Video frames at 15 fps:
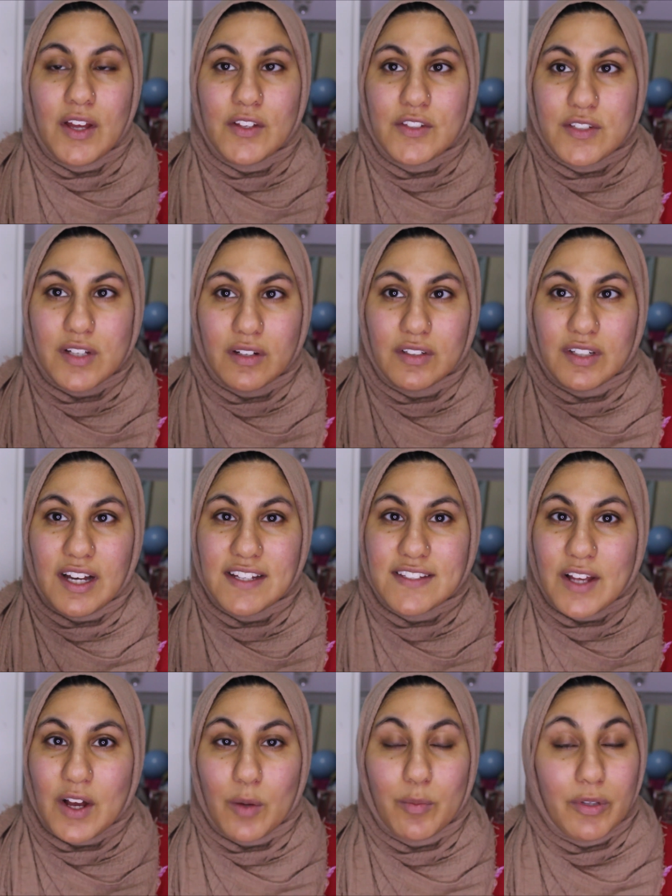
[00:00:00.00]
So guys,
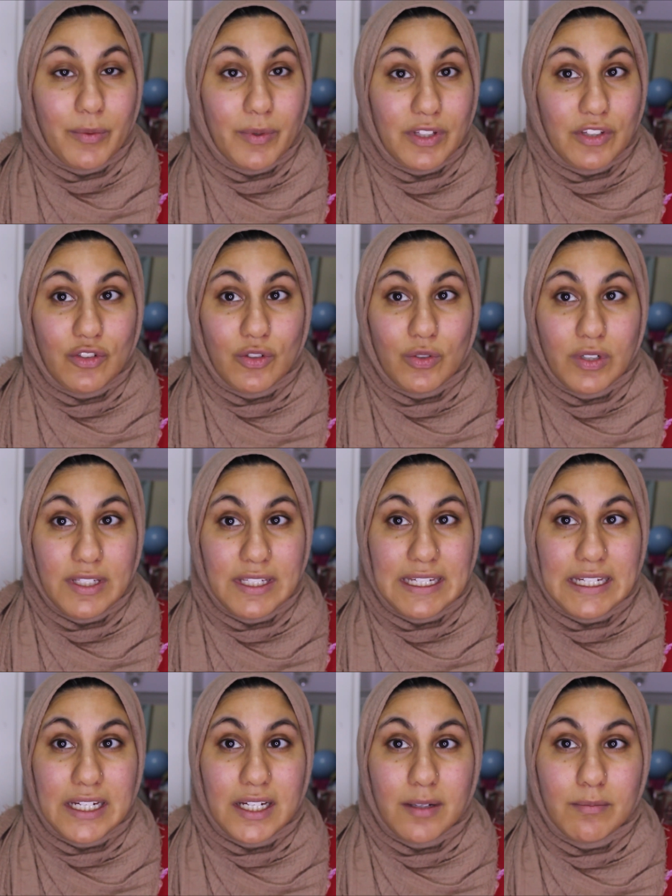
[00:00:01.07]
I hope you enjoy.
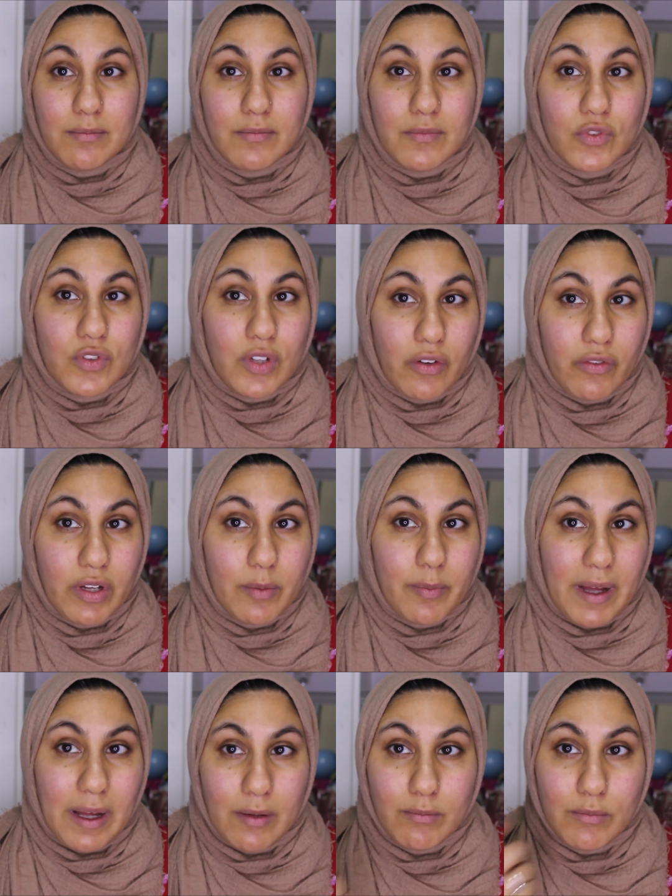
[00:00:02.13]
Sorry
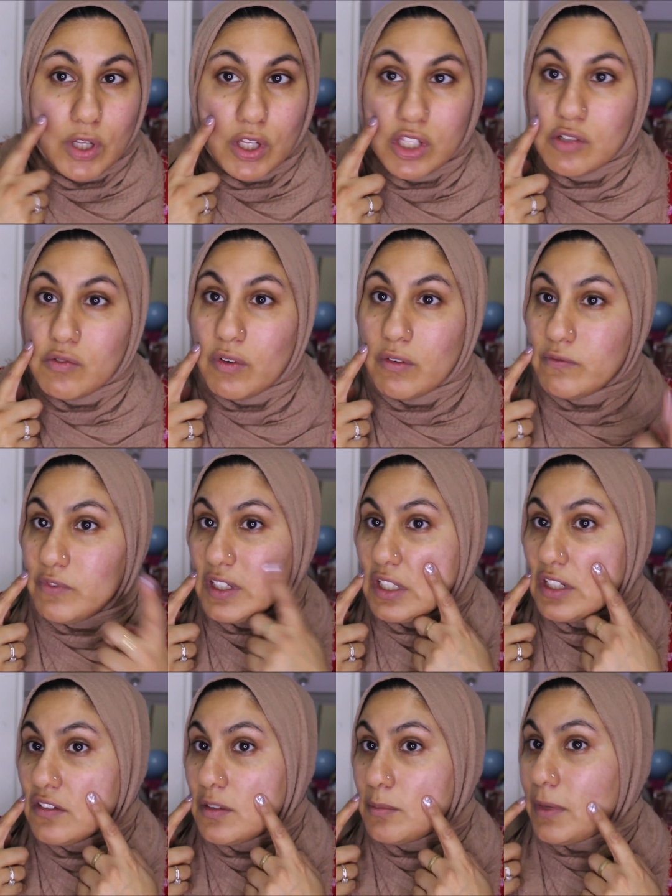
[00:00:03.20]
about Mercury and
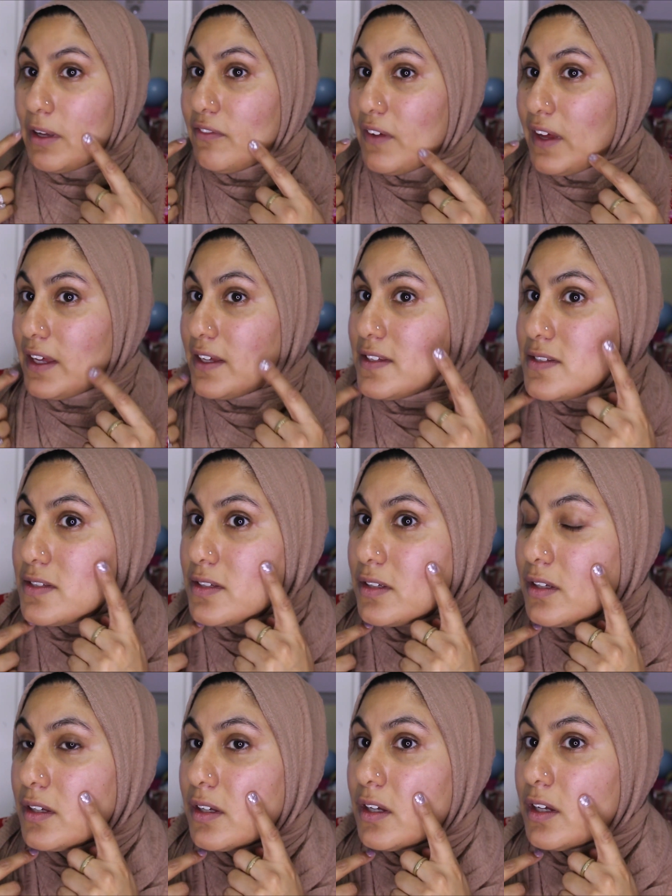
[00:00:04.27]
Venus on my face.
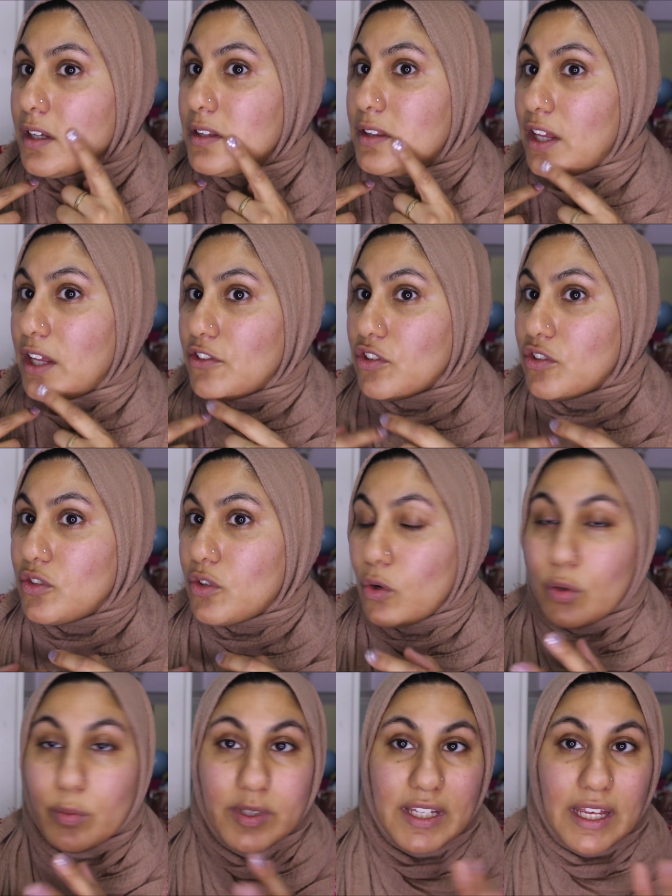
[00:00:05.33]
They're just
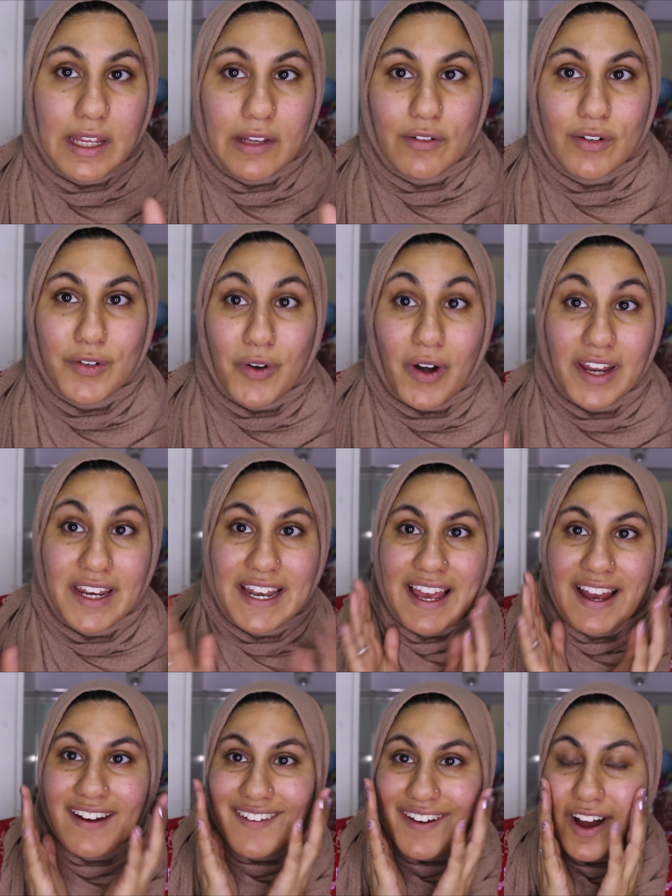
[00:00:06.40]
orbiting right
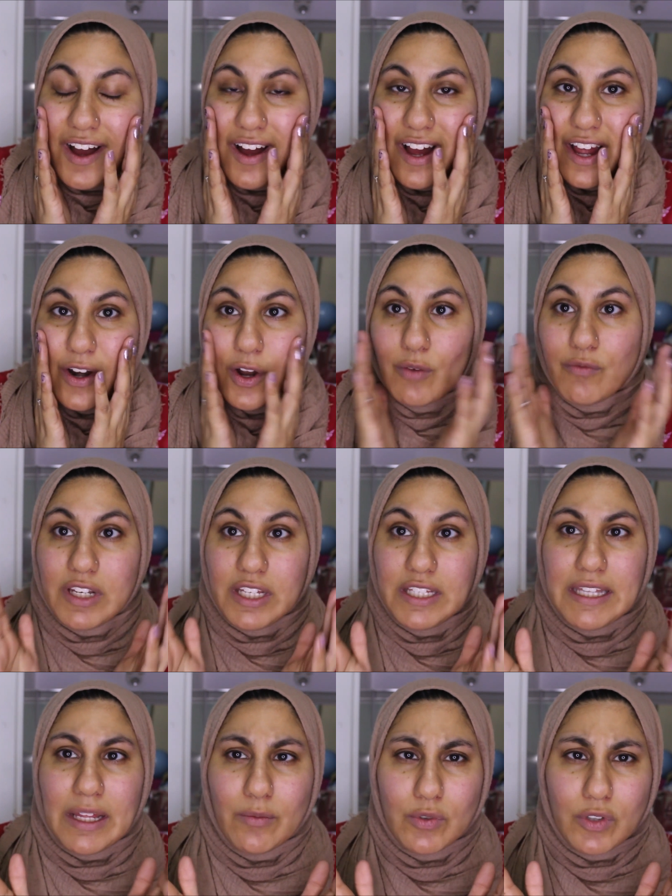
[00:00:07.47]
now and hopefully
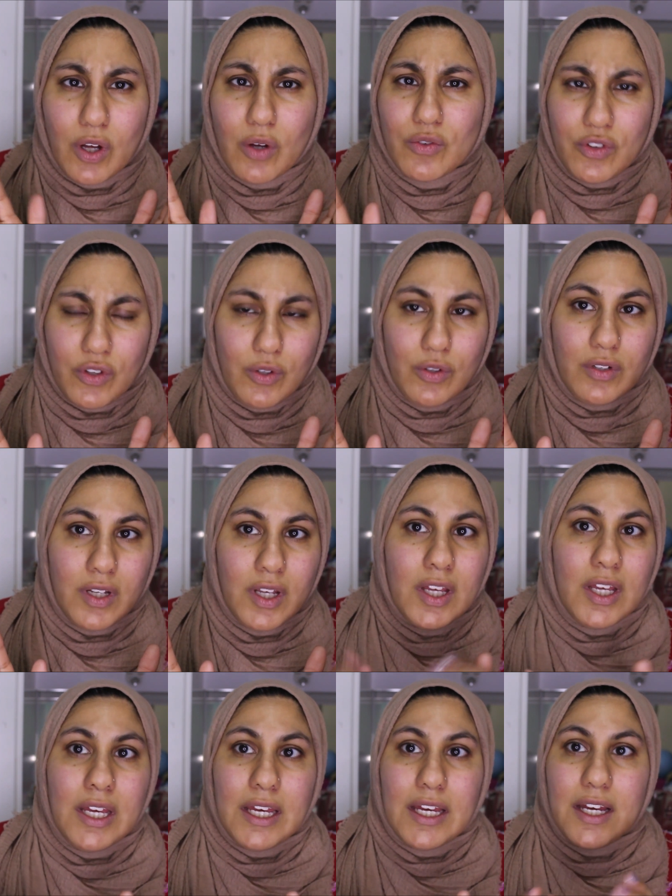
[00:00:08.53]
they will go soon.
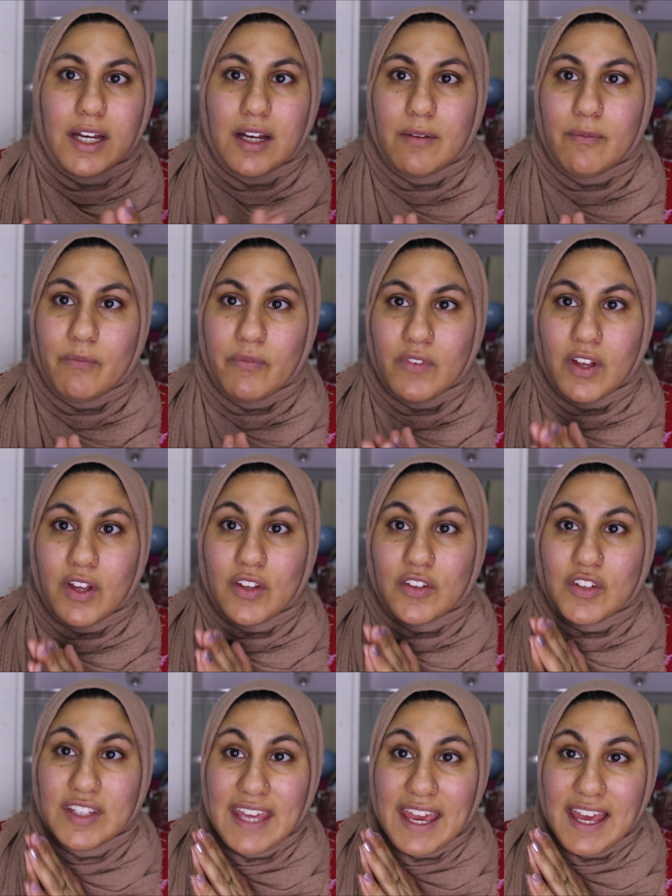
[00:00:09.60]

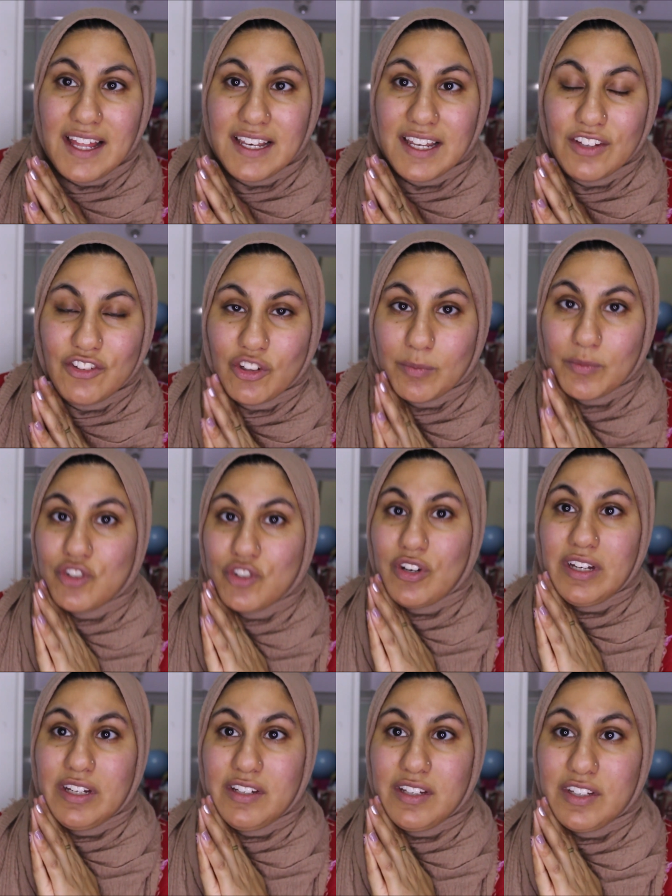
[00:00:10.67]
So yeah, let's jump
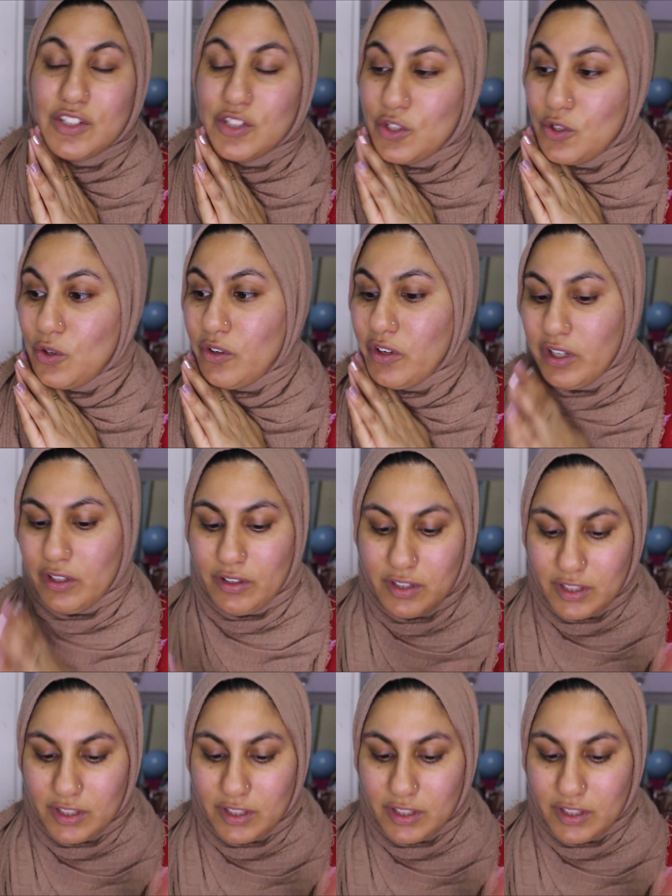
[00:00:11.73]
straight into the tutorial.